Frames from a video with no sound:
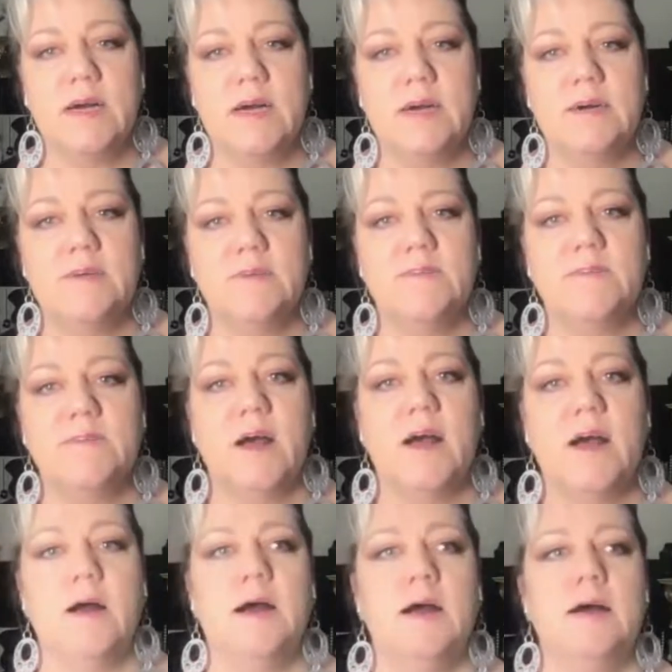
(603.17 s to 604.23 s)
of
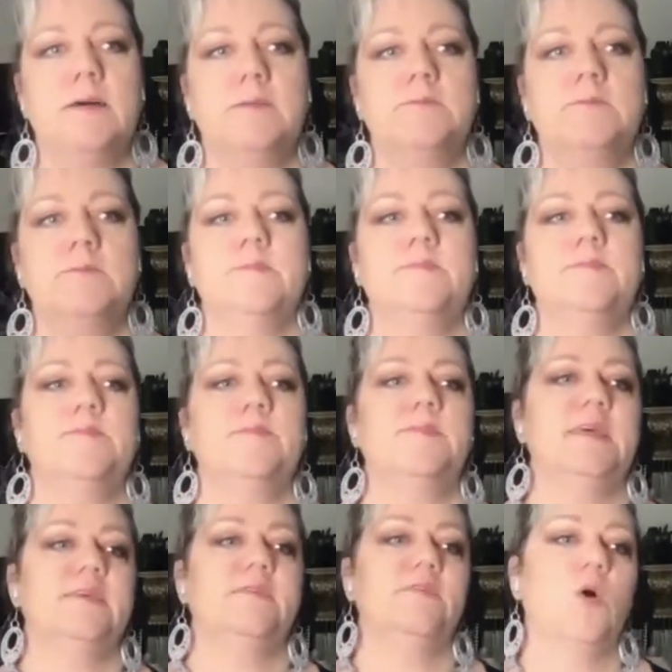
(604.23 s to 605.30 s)

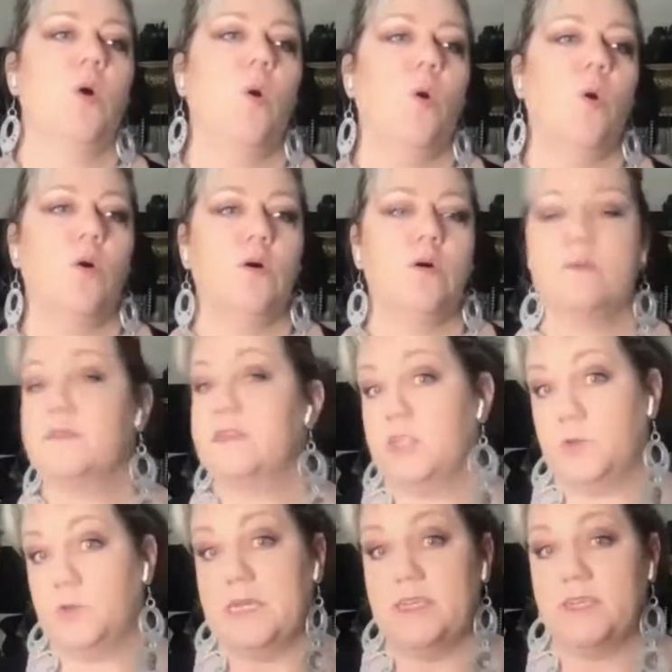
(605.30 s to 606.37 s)
this whole
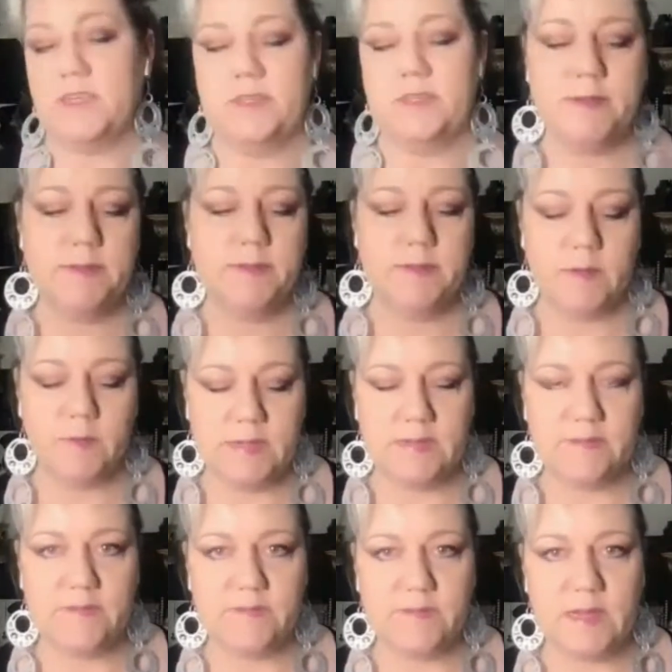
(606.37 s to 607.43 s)
situation that
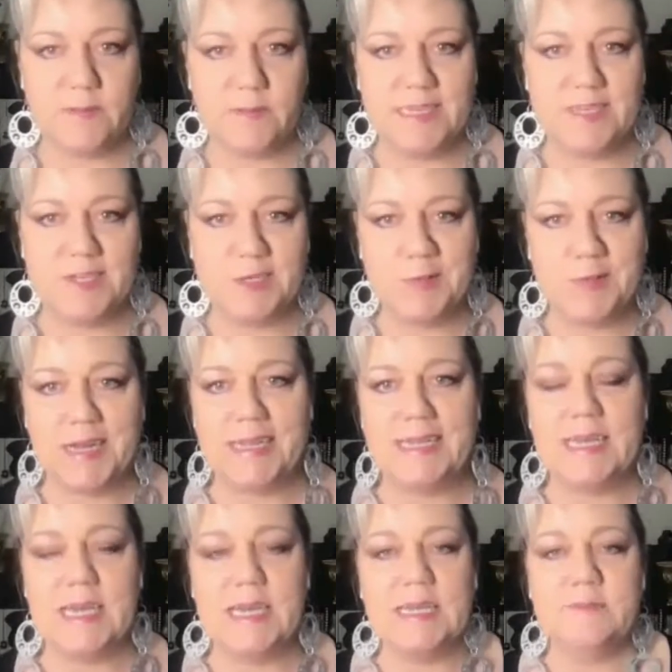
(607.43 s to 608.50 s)
we've come into,
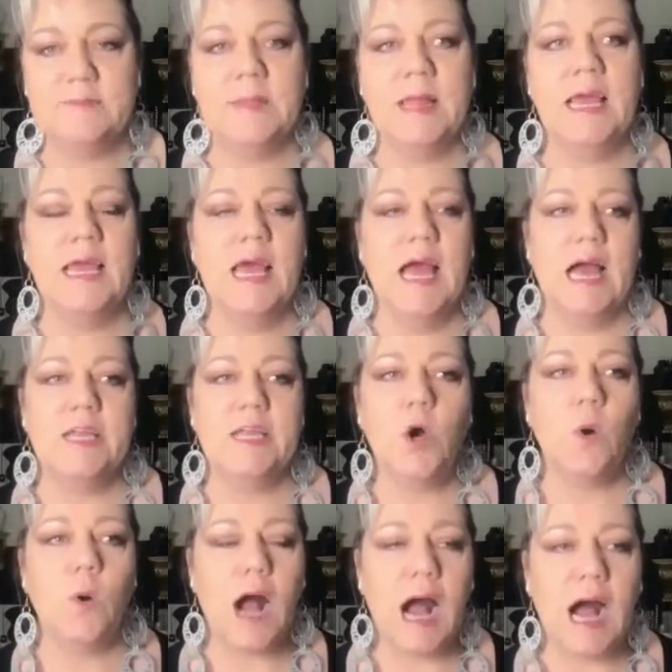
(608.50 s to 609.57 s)
right? I
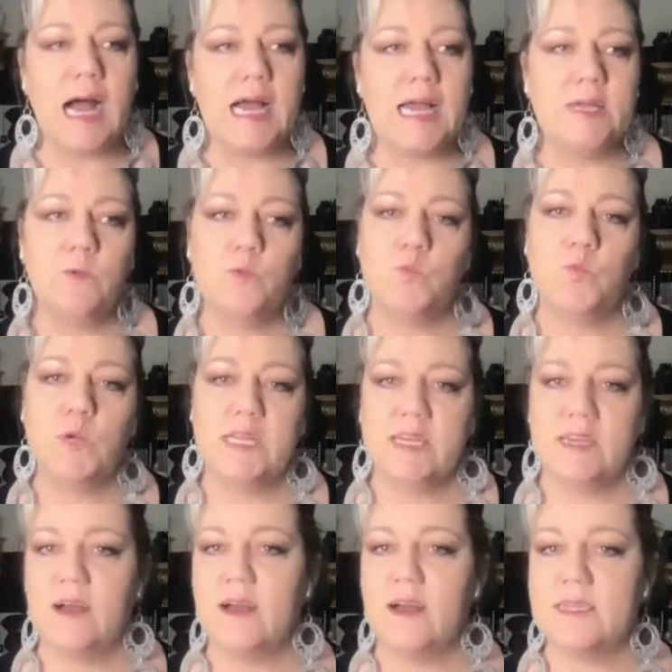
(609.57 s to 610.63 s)
know I really
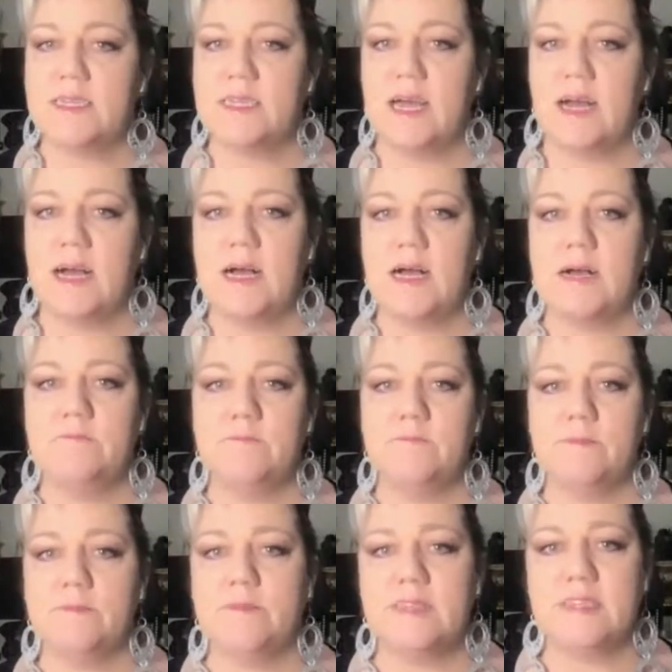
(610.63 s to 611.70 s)
got
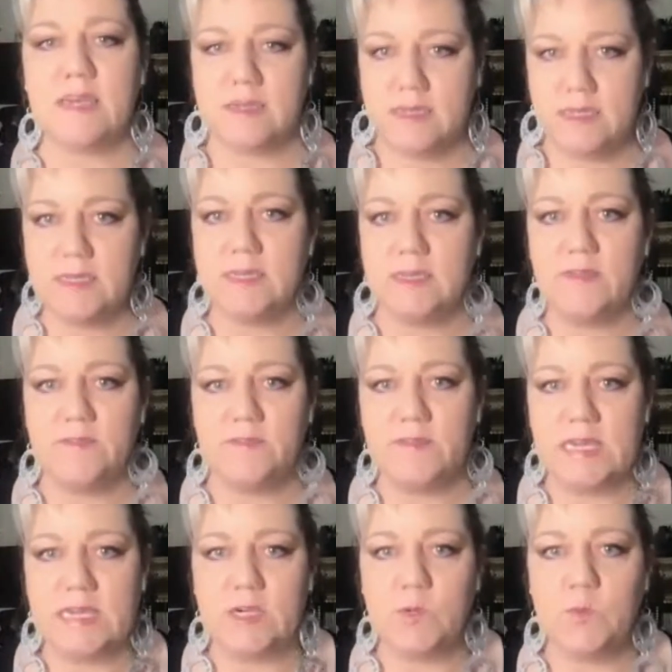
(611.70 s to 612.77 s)
sucked into the
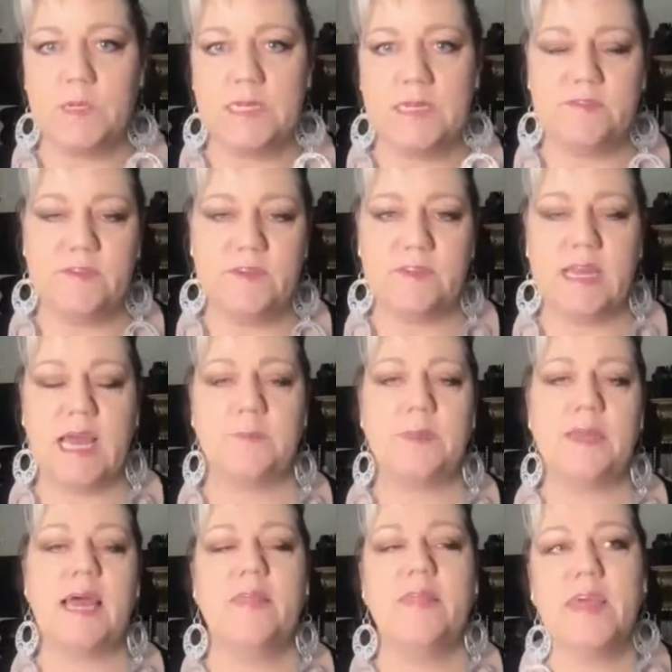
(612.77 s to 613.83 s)
fear when it first
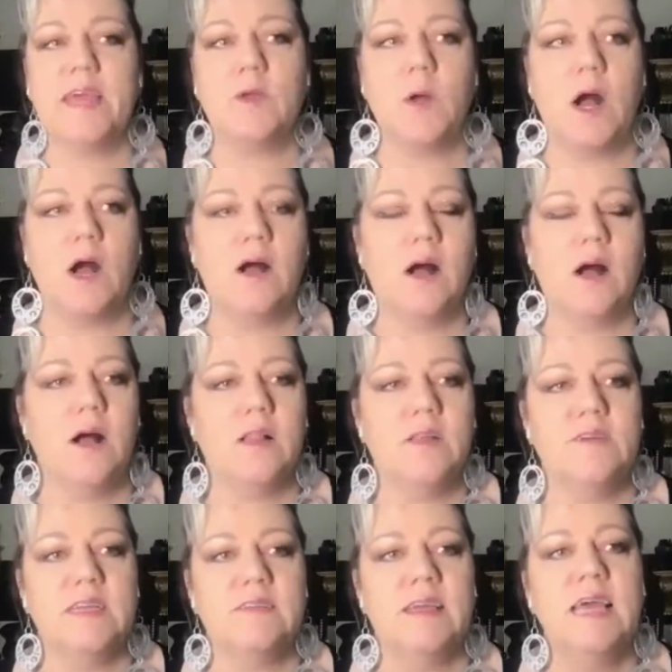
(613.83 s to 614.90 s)
happened. I think all of
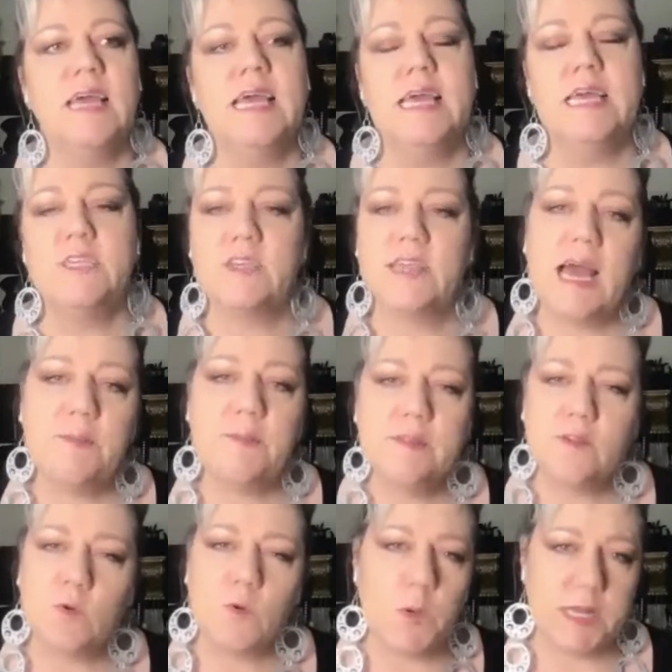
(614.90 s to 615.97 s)
us, it just happened
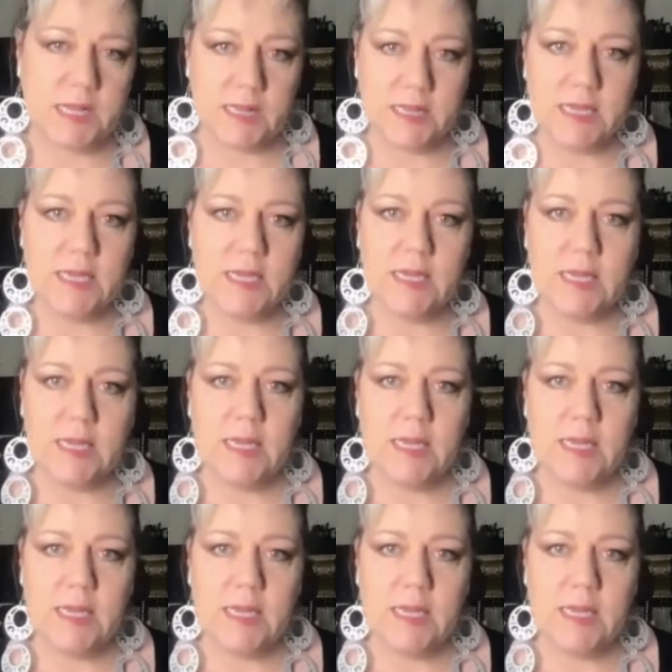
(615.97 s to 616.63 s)
so quickly.